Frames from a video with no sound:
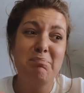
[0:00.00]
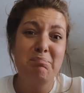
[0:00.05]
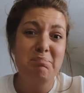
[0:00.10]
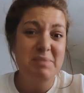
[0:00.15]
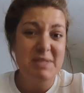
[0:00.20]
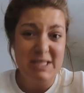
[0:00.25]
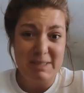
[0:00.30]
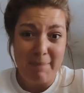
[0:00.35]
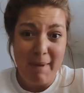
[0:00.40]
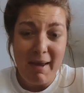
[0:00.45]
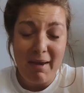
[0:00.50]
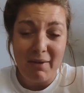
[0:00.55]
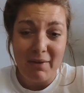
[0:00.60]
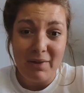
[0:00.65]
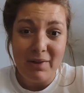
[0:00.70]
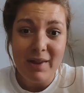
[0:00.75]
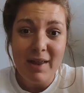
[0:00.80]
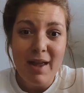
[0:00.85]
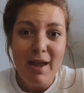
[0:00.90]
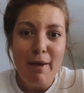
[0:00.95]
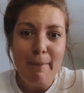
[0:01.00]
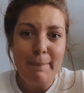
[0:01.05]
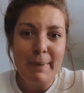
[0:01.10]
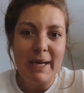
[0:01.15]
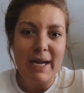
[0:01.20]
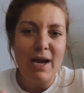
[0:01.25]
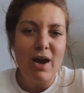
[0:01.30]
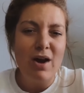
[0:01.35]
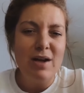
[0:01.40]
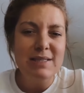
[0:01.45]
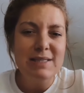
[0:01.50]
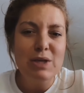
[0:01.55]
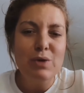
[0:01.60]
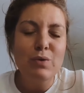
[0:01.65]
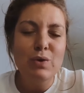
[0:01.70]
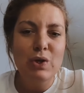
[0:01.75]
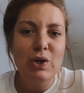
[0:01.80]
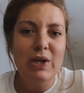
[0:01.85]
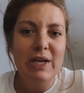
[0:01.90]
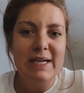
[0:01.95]
smell, but I also
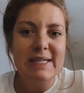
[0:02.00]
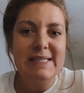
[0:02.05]
couldn't